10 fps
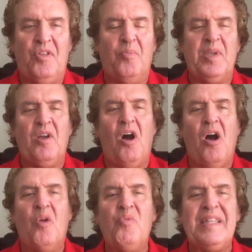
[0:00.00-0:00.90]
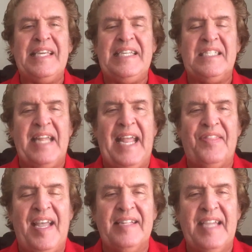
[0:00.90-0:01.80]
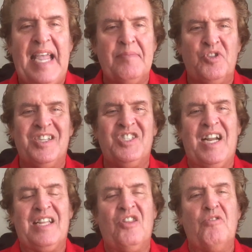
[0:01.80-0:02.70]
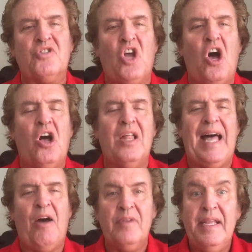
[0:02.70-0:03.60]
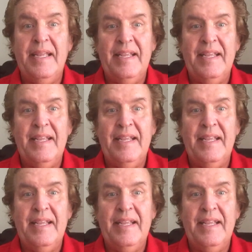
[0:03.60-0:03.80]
They'll be all released at that time. So you can check those all out.